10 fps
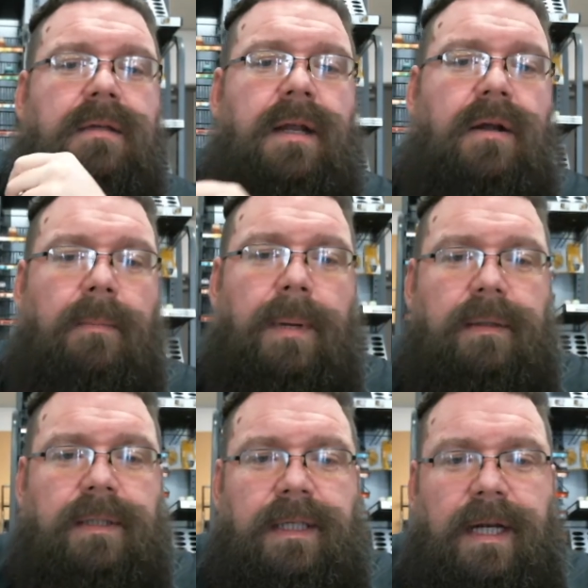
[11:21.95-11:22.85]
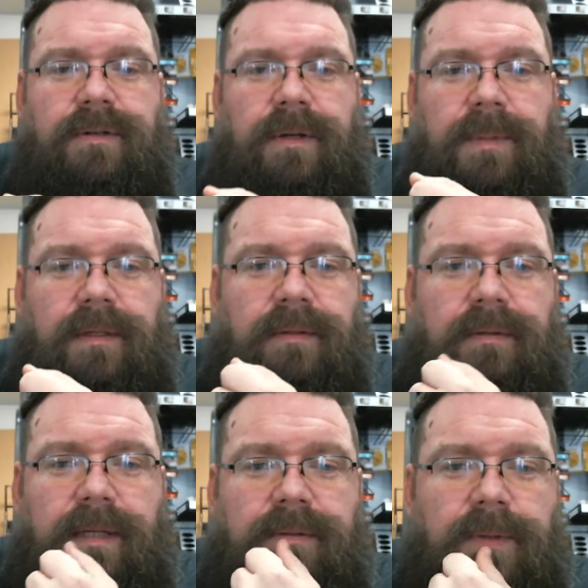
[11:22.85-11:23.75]
getting all burly, and I trimmed it too.
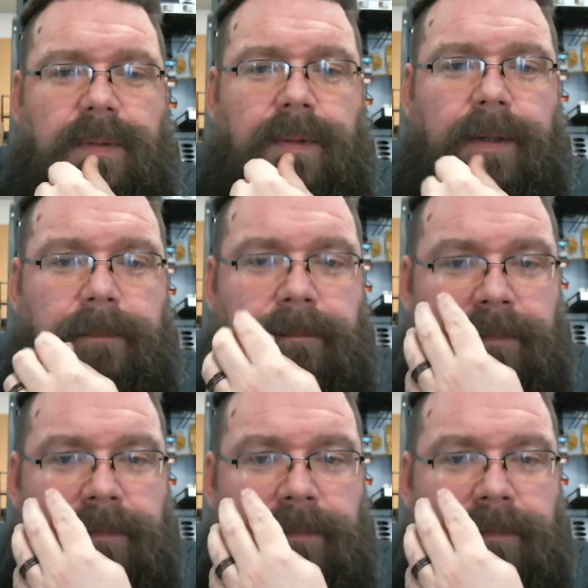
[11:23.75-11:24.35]
That was the weird part.